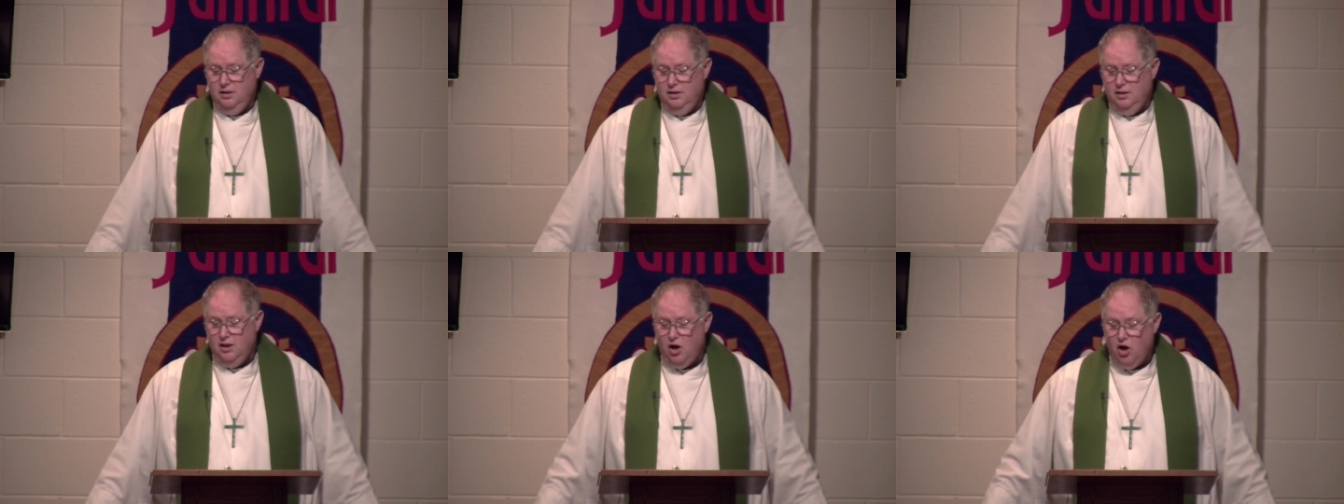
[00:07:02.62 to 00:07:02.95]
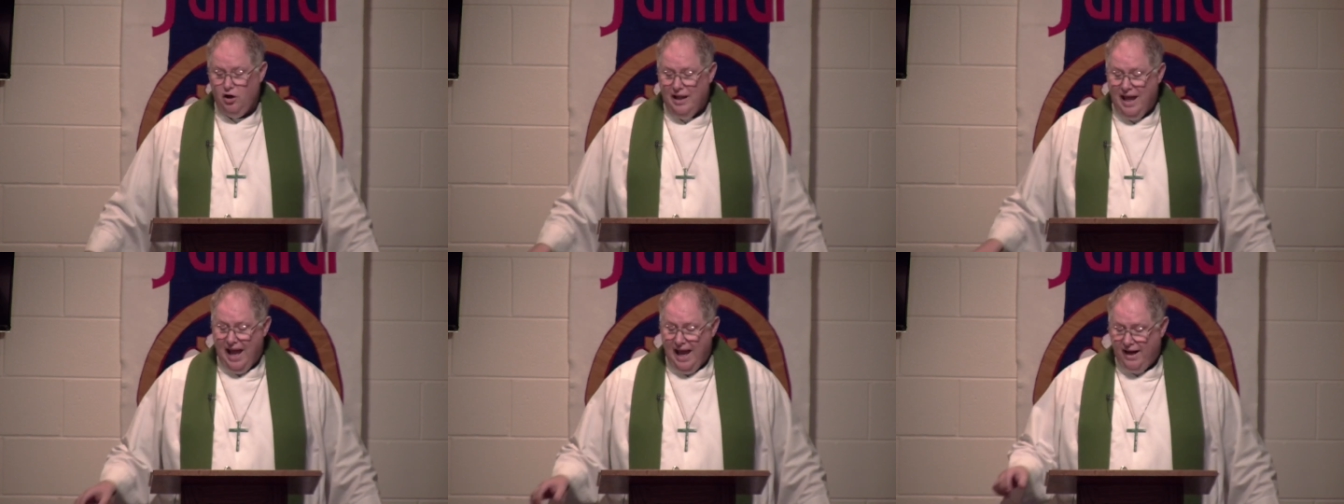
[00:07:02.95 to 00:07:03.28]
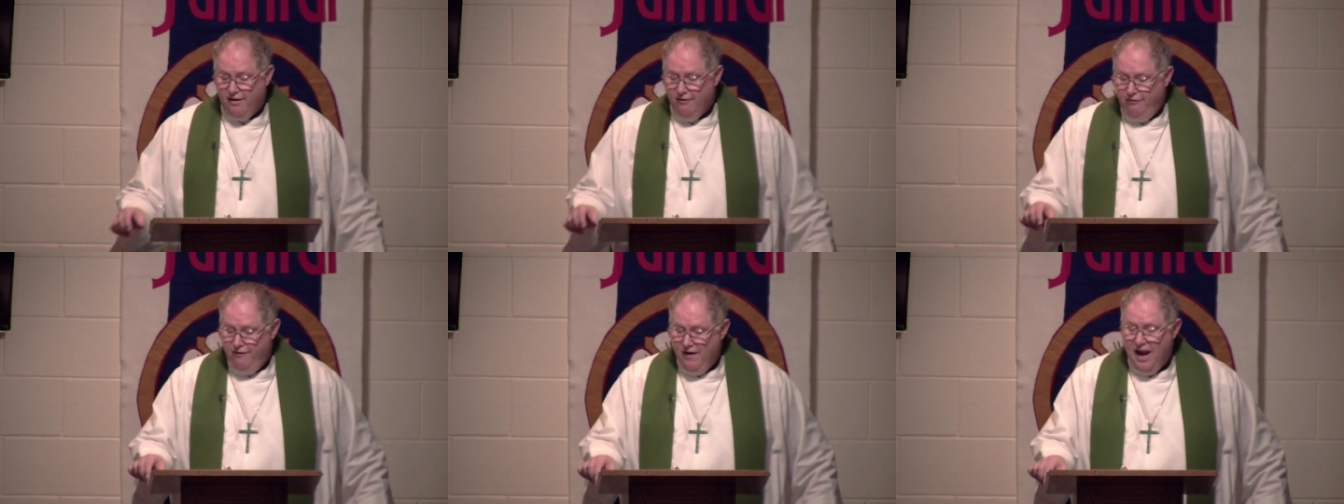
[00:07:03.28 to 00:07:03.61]
Our lack
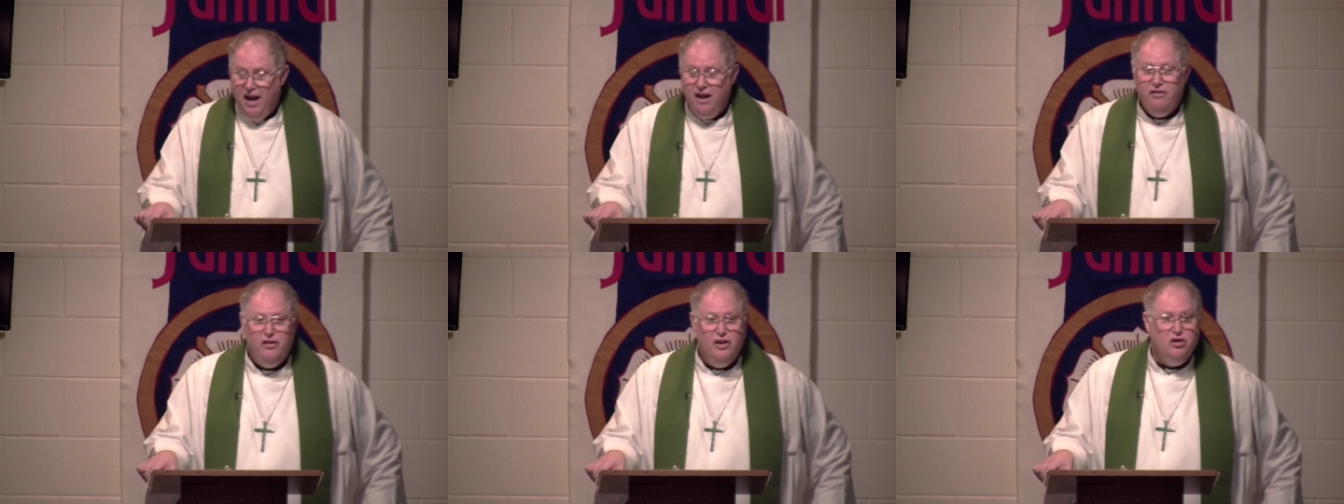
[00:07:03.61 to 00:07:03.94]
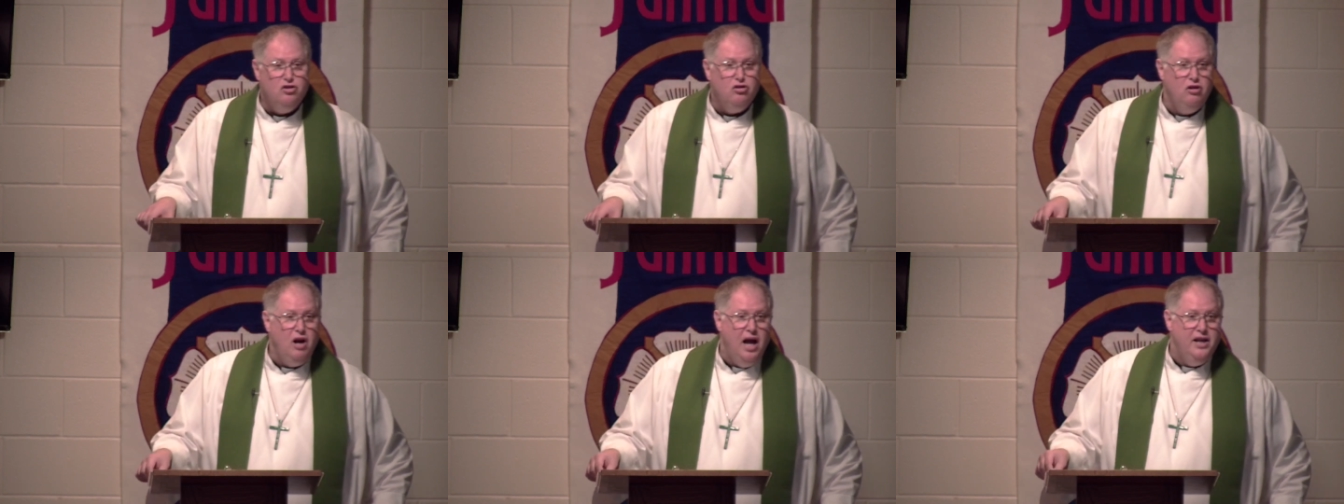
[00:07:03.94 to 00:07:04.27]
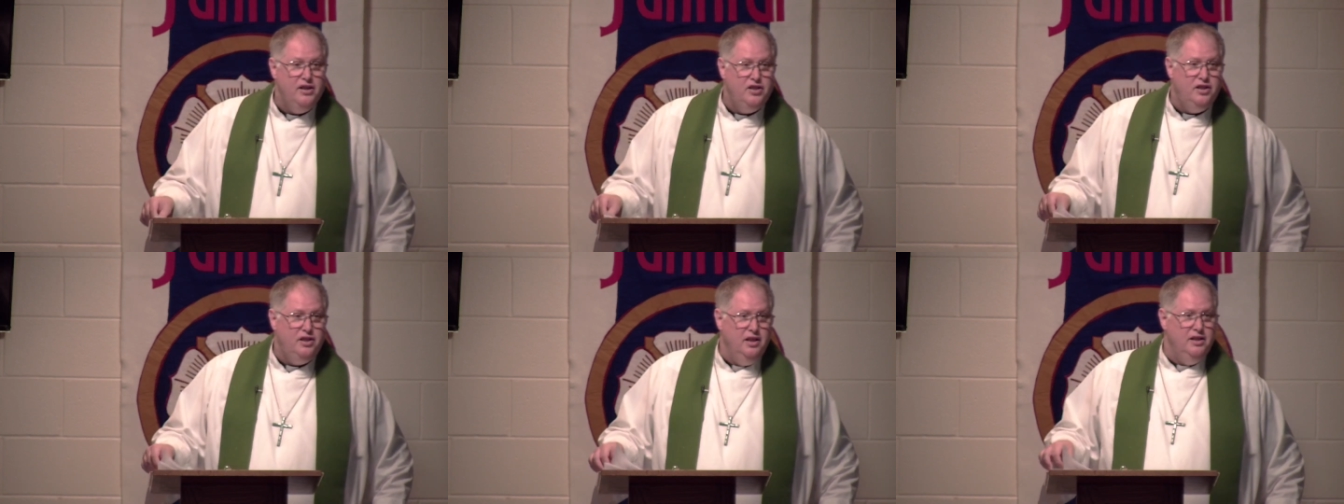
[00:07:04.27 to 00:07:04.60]
of faith and
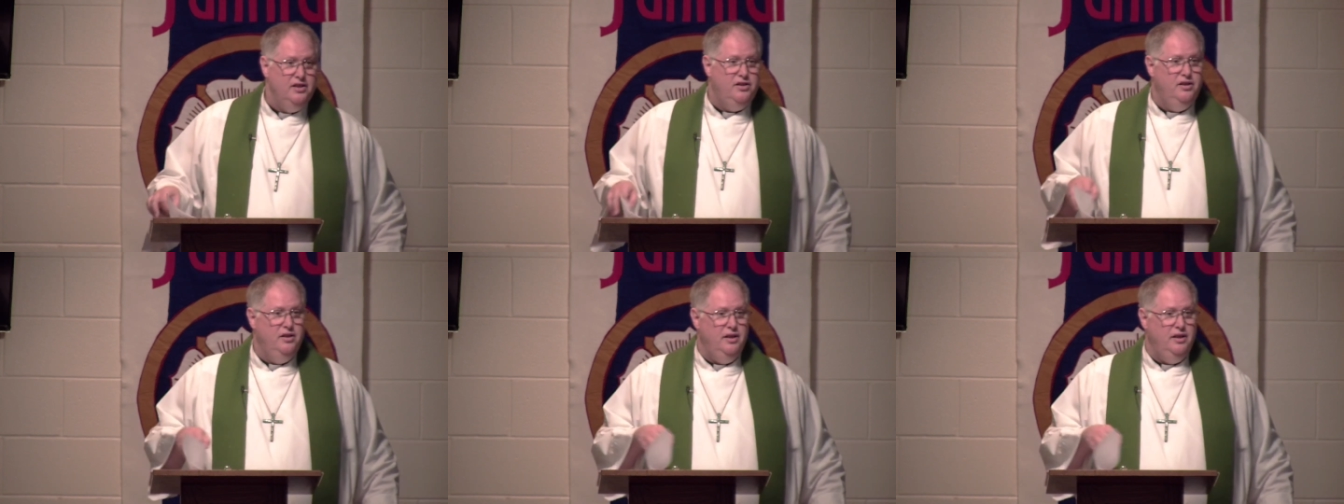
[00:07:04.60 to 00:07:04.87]
trust is,